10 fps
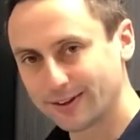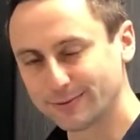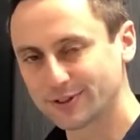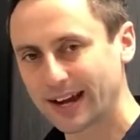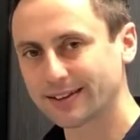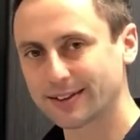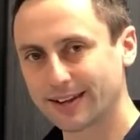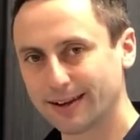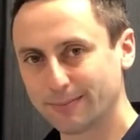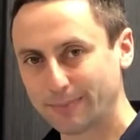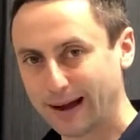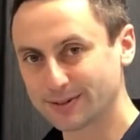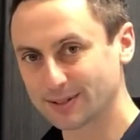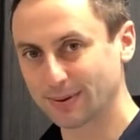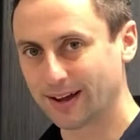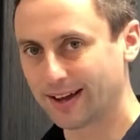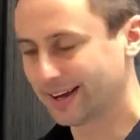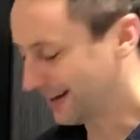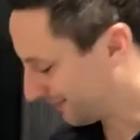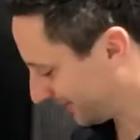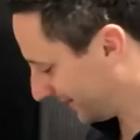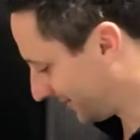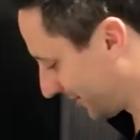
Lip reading: you've checked the power supply and everything is